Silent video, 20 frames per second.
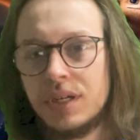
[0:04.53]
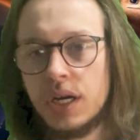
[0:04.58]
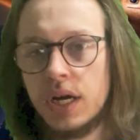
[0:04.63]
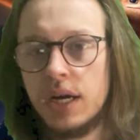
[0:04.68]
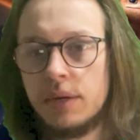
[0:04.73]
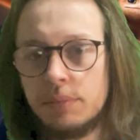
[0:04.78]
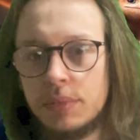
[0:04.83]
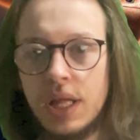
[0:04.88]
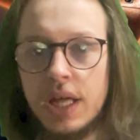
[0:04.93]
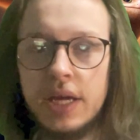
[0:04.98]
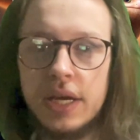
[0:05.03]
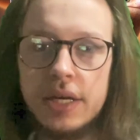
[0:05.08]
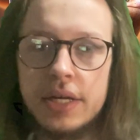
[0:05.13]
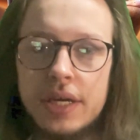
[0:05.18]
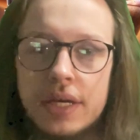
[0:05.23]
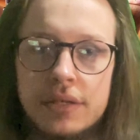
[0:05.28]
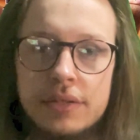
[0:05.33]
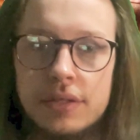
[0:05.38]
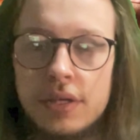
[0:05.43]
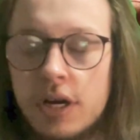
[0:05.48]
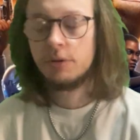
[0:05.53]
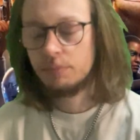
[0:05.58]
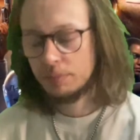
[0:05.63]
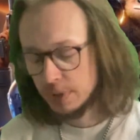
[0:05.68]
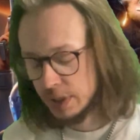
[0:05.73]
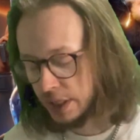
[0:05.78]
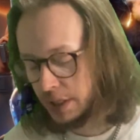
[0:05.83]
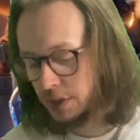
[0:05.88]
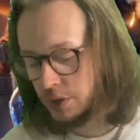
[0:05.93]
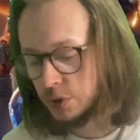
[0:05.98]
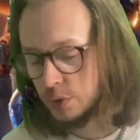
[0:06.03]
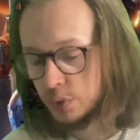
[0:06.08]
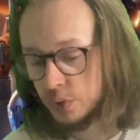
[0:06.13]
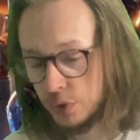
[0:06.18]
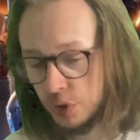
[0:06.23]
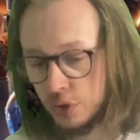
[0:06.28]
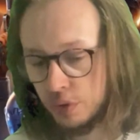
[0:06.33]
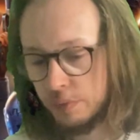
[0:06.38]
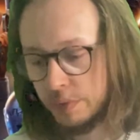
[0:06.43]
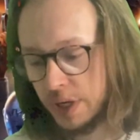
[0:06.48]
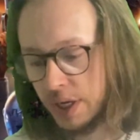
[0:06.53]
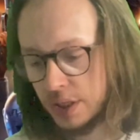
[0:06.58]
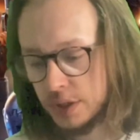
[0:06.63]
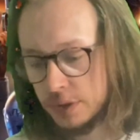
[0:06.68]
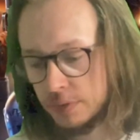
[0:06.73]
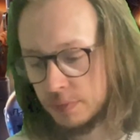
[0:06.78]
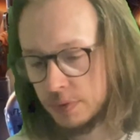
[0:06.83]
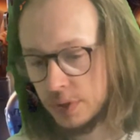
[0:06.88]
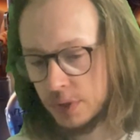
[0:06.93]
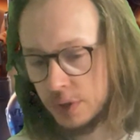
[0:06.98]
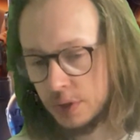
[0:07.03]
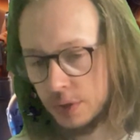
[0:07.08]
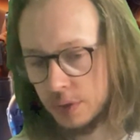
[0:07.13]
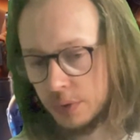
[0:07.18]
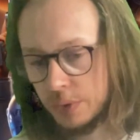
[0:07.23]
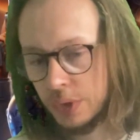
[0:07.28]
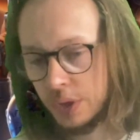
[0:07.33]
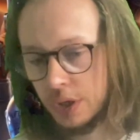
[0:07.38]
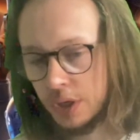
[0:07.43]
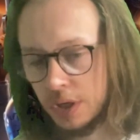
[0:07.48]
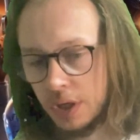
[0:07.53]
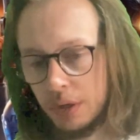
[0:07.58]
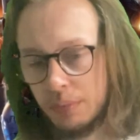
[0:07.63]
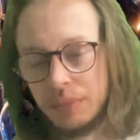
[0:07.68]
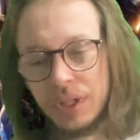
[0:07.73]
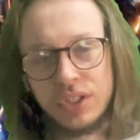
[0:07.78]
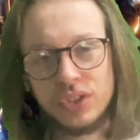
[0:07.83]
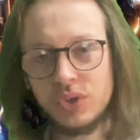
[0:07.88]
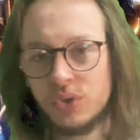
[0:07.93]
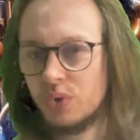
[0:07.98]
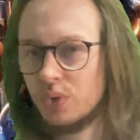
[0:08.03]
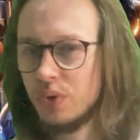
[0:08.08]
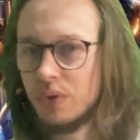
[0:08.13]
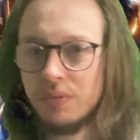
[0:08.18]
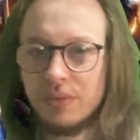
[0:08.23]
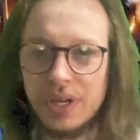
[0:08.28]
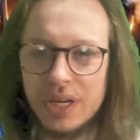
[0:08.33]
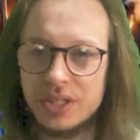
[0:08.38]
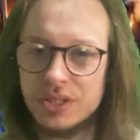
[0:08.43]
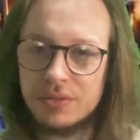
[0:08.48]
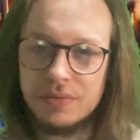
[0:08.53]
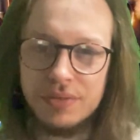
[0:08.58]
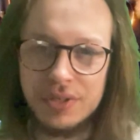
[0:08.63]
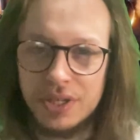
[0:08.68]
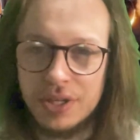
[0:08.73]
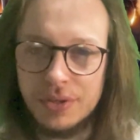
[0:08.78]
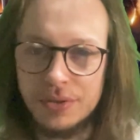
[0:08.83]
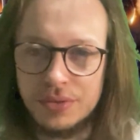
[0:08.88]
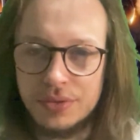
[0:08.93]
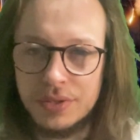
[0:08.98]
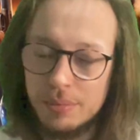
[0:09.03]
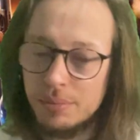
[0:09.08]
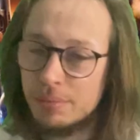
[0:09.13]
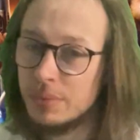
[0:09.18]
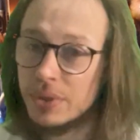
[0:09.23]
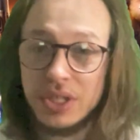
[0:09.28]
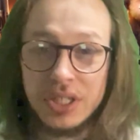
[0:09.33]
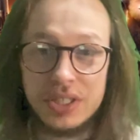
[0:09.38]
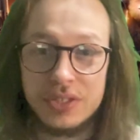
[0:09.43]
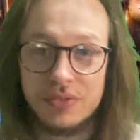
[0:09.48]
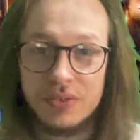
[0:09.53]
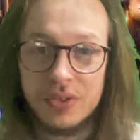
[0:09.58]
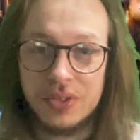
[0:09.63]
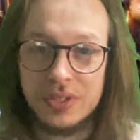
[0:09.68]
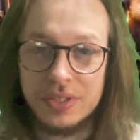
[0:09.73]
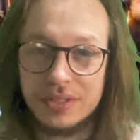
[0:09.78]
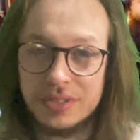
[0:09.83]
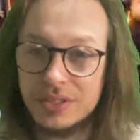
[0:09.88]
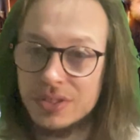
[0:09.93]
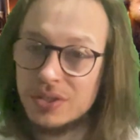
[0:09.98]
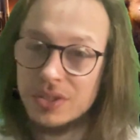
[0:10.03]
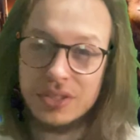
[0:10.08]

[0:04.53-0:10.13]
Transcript: I'm late again. I'm late to another reaction video. I'm late to all the reaction videos, but it's fine, because I